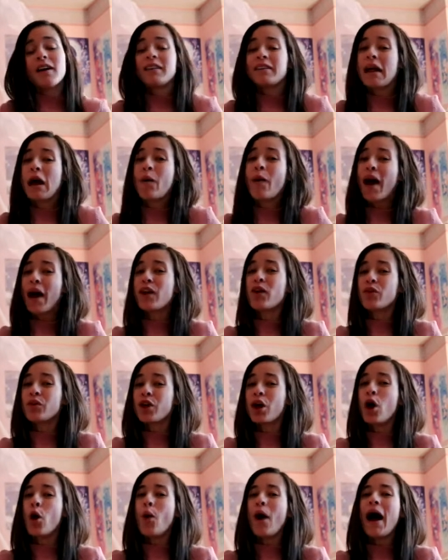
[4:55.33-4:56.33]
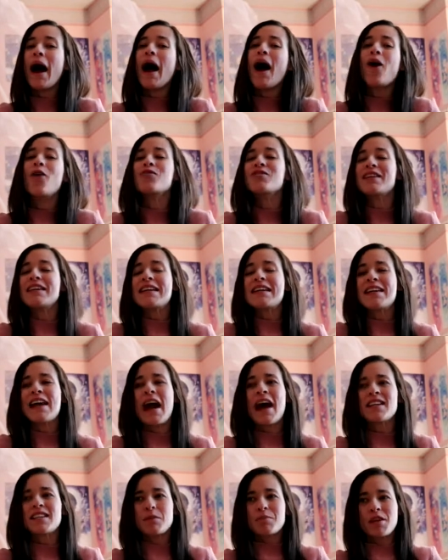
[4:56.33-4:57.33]
Now, I don't know how the
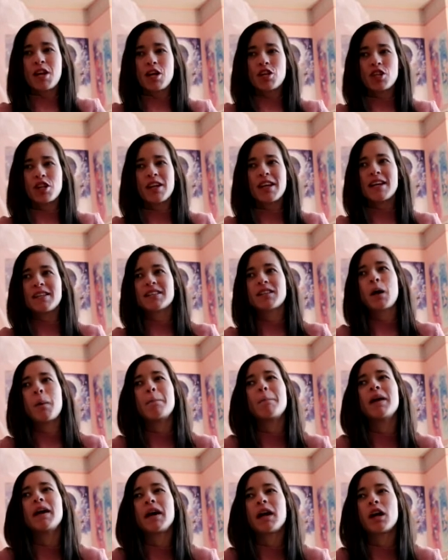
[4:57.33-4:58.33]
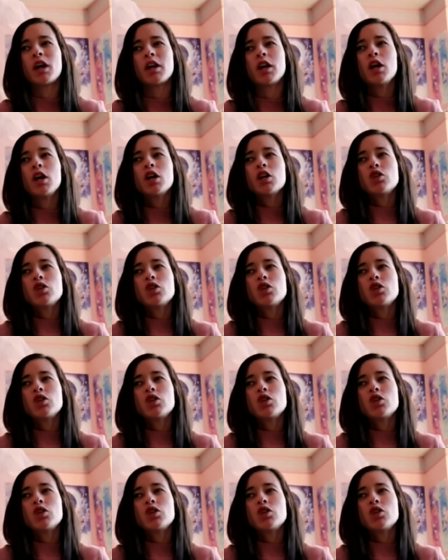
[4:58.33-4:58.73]
adaptation is compared